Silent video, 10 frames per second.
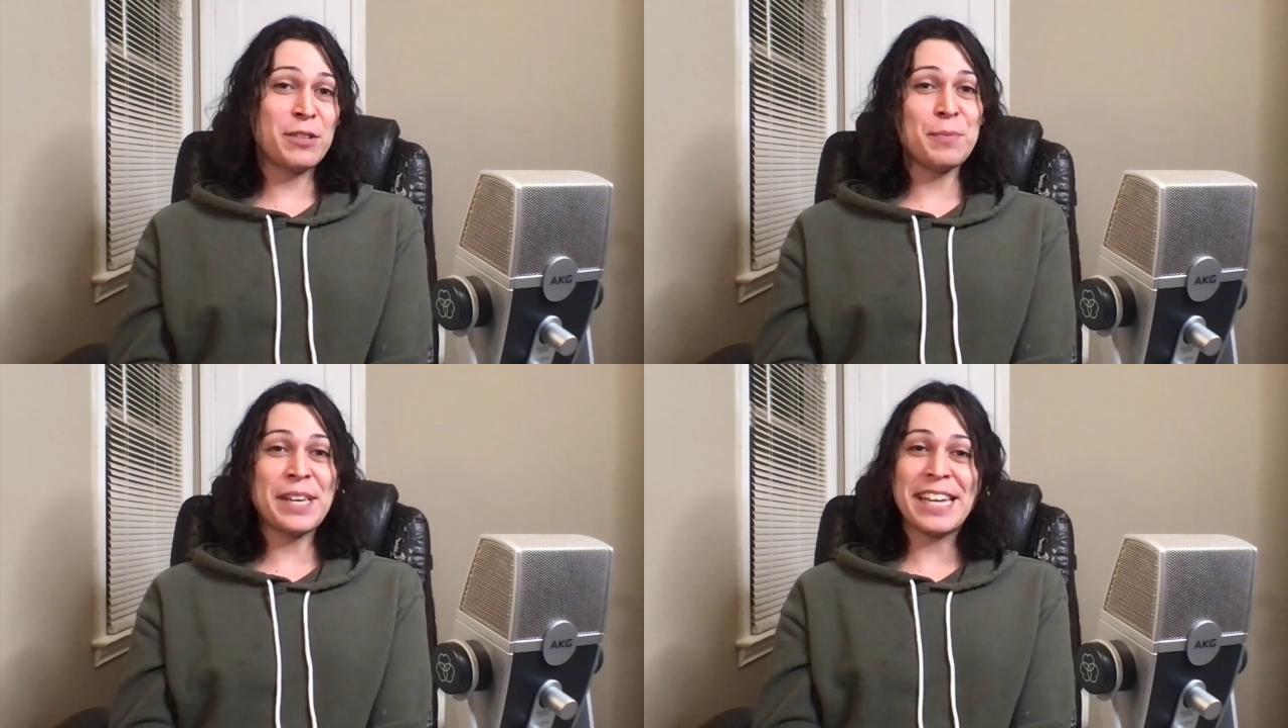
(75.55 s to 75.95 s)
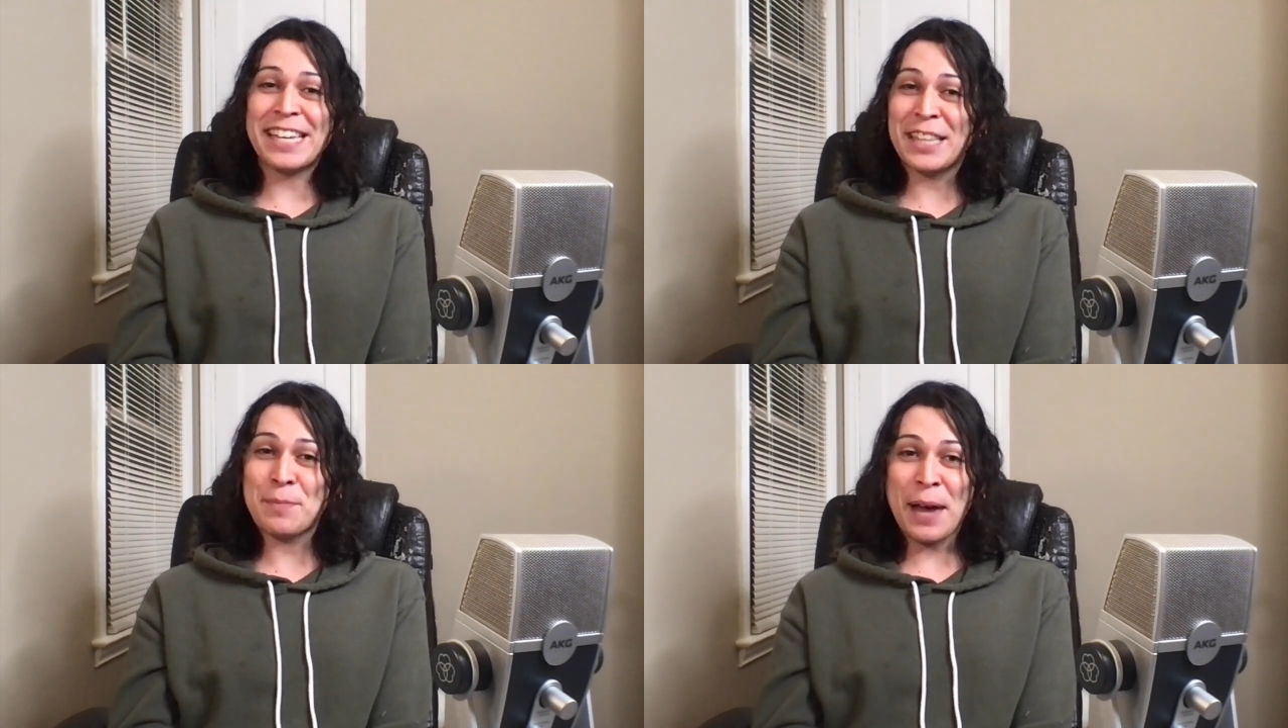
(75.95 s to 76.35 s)
to me
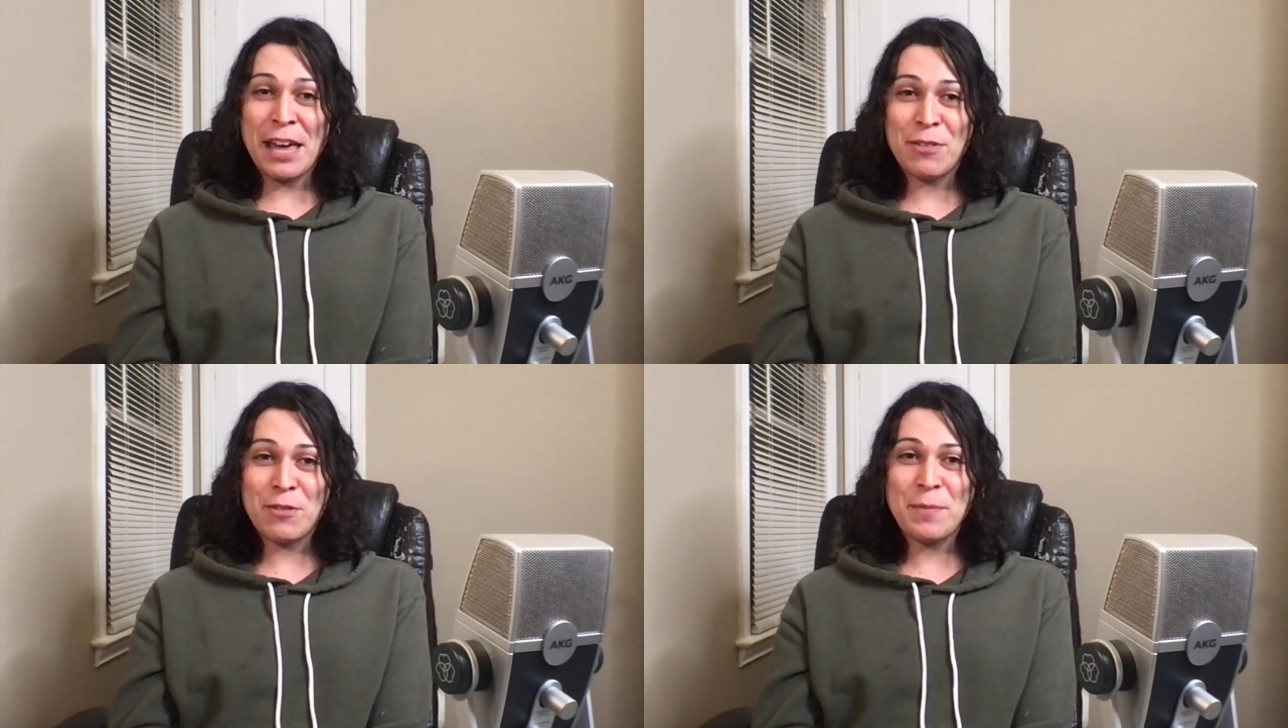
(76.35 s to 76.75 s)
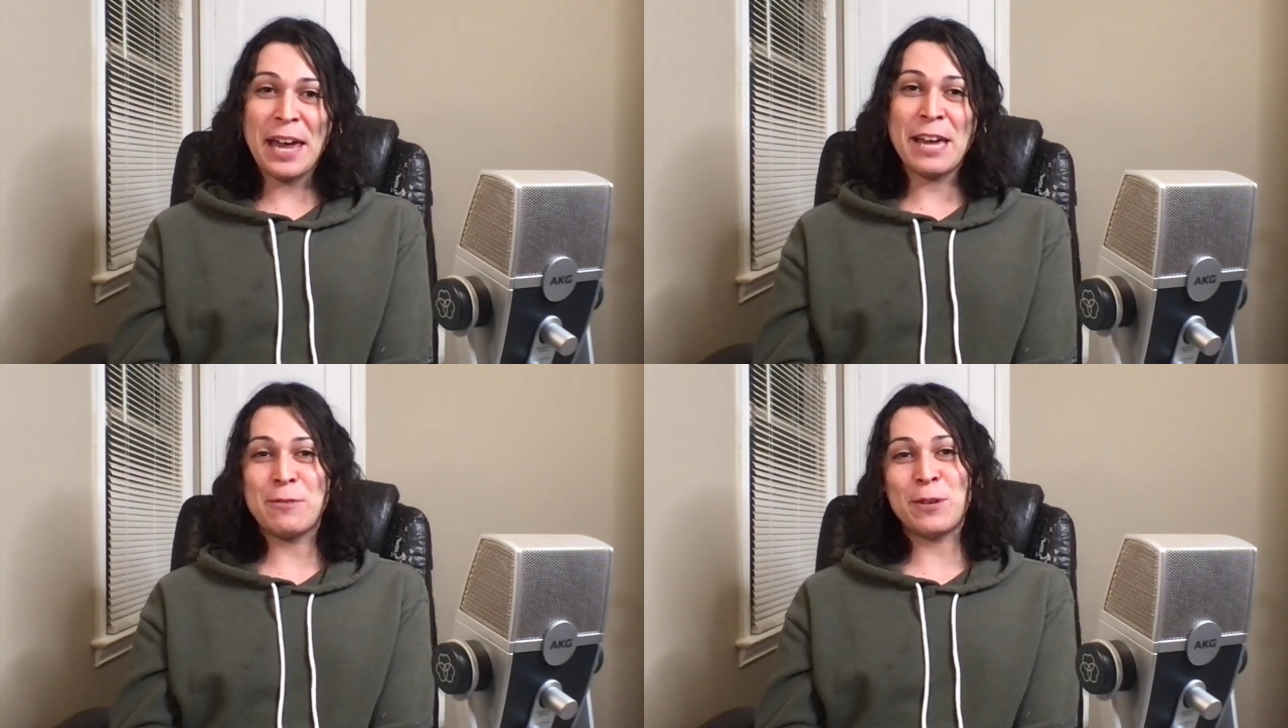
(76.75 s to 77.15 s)
in the bathroom,
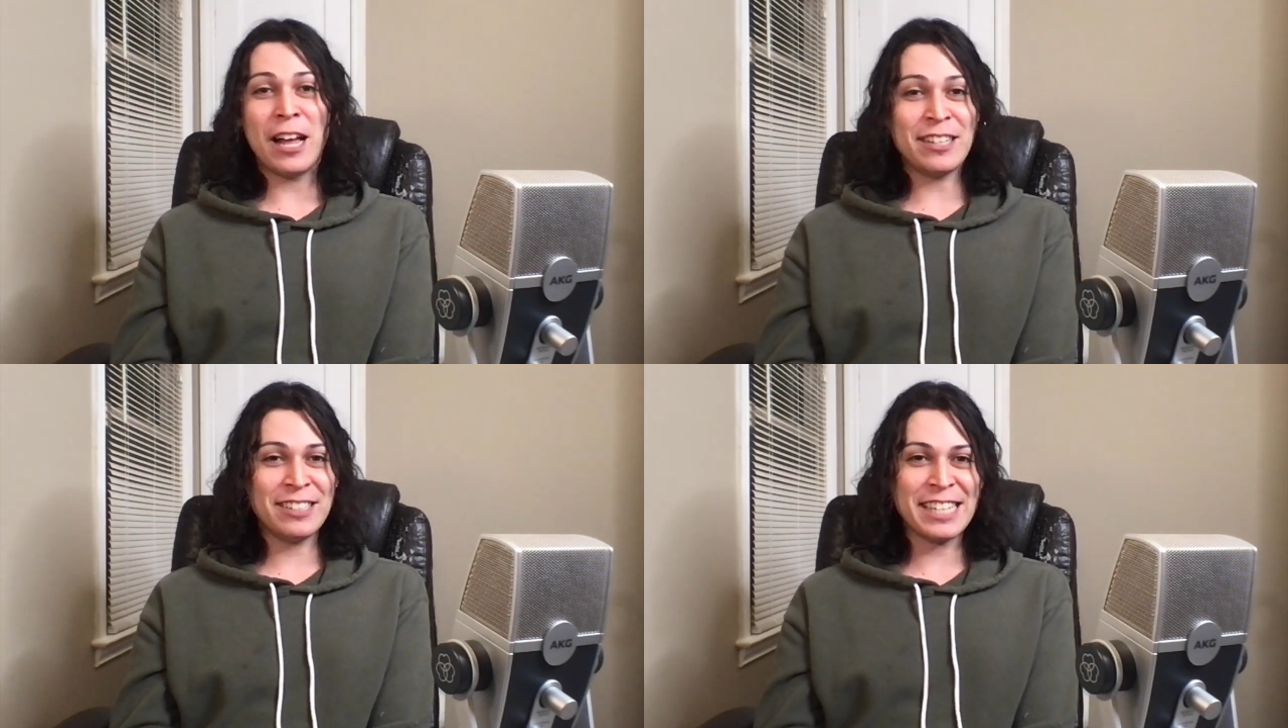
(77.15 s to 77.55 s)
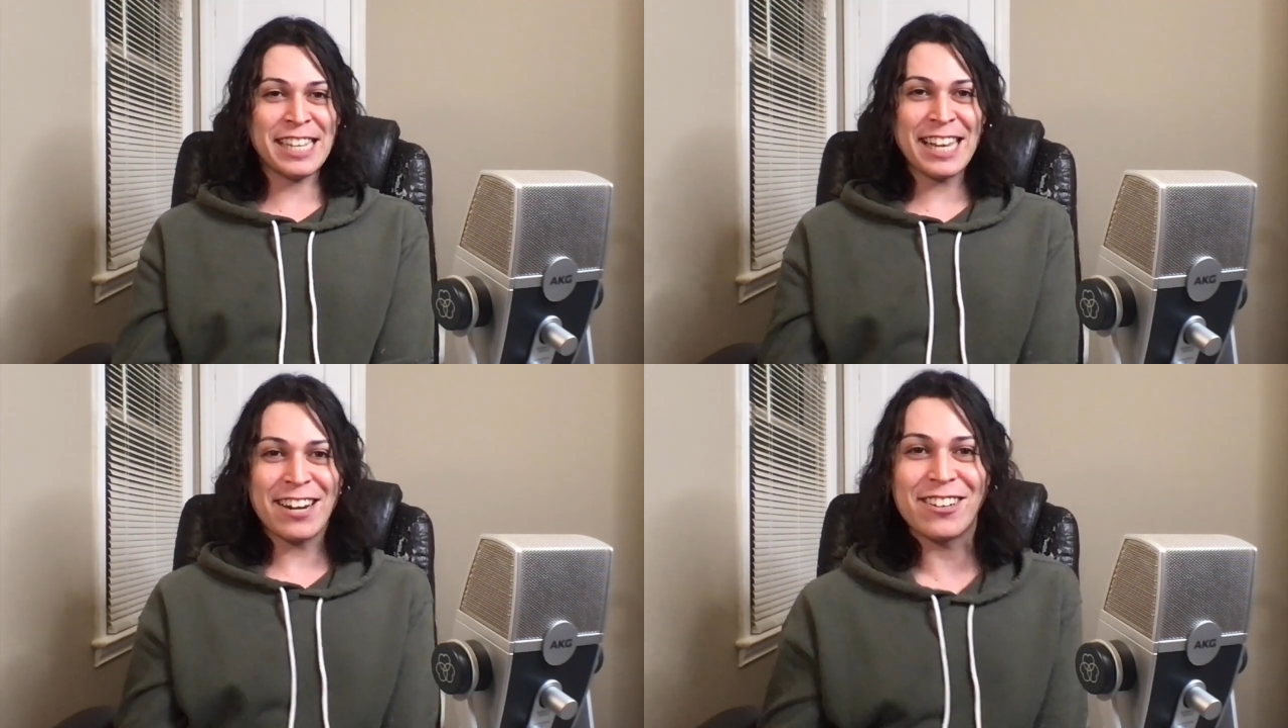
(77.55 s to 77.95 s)
and I'll see
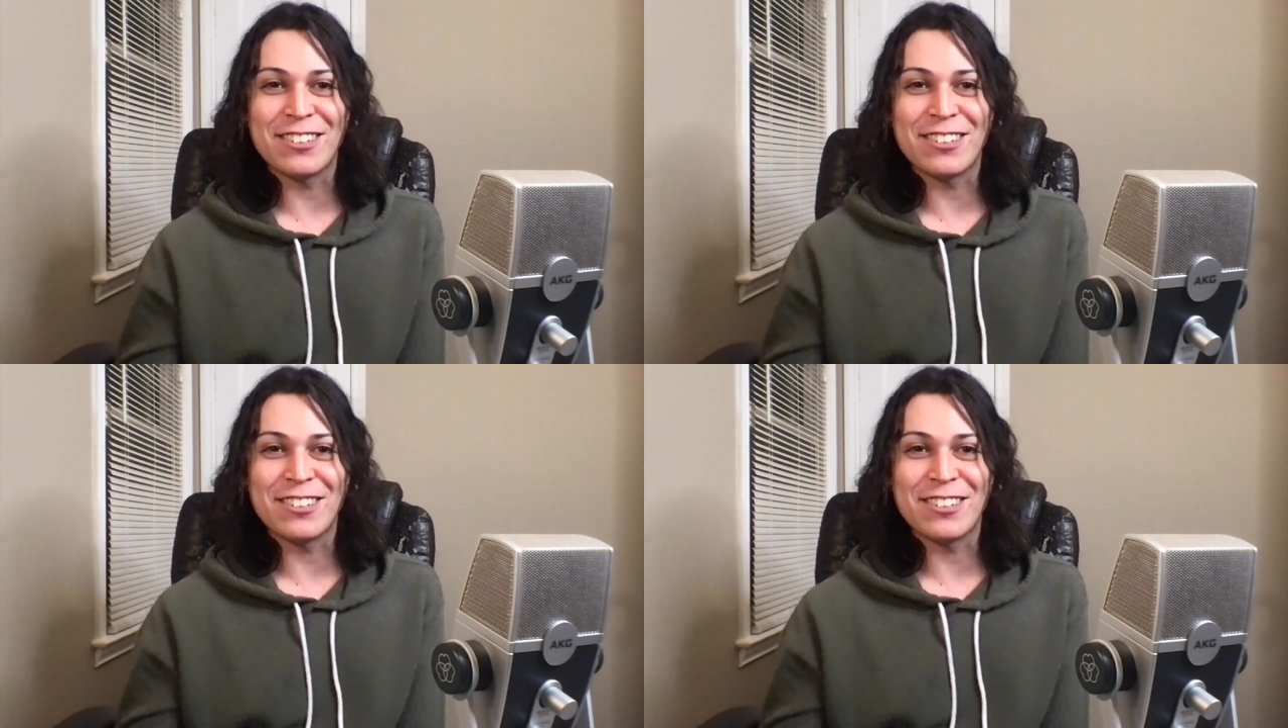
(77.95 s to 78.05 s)
you there.